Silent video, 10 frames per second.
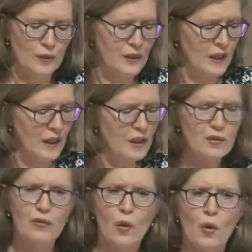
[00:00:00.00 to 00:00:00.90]
with
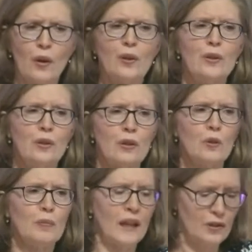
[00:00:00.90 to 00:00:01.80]
stage 4
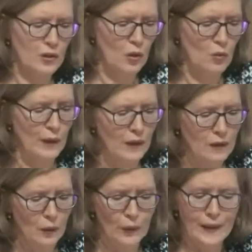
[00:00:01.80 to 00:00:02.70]
neuroblastoma.
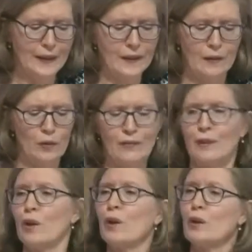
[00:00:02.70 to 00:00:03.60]
We had never
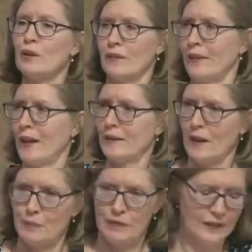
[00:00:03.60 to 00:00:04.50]
even heard of that
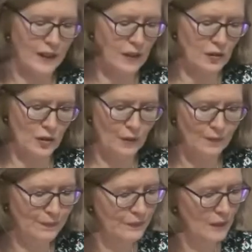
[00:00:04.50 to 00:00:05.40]
type of cancer.
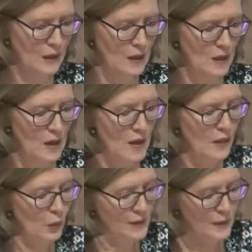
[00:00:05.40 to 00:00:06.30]

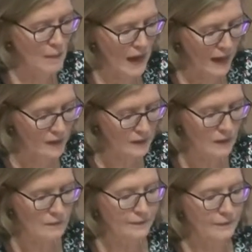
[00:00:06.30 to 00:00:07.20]
There was a
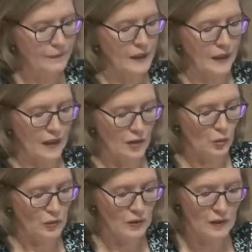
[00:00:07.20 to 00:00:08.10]
mass, the cancer
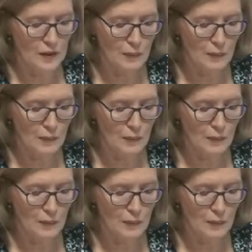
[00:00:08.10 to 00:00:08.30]
was in his